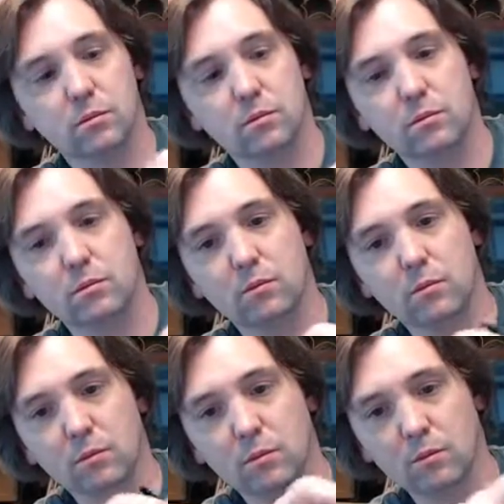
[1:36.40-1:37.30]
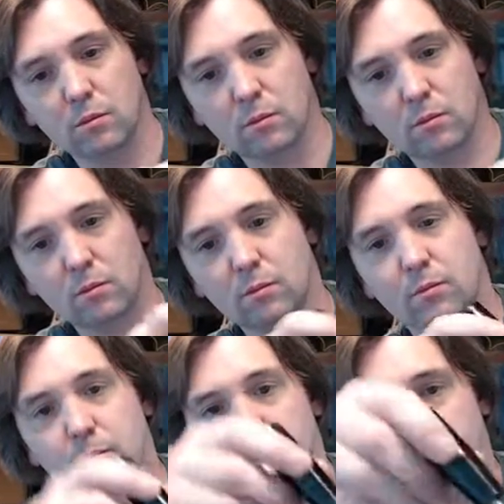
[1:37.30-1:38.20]

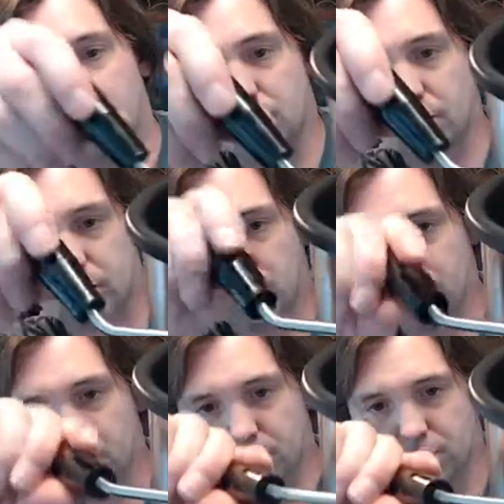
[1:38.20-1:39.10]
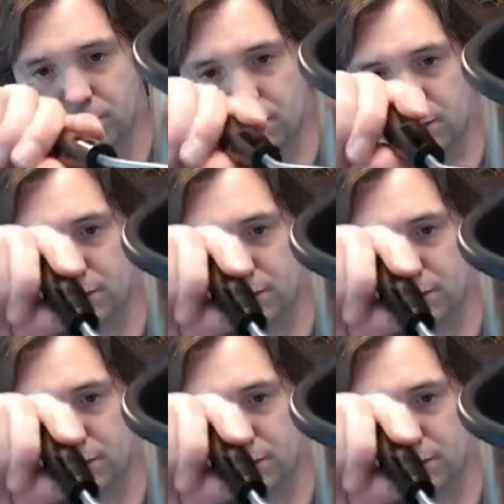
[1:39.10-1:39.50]
(no one is talking)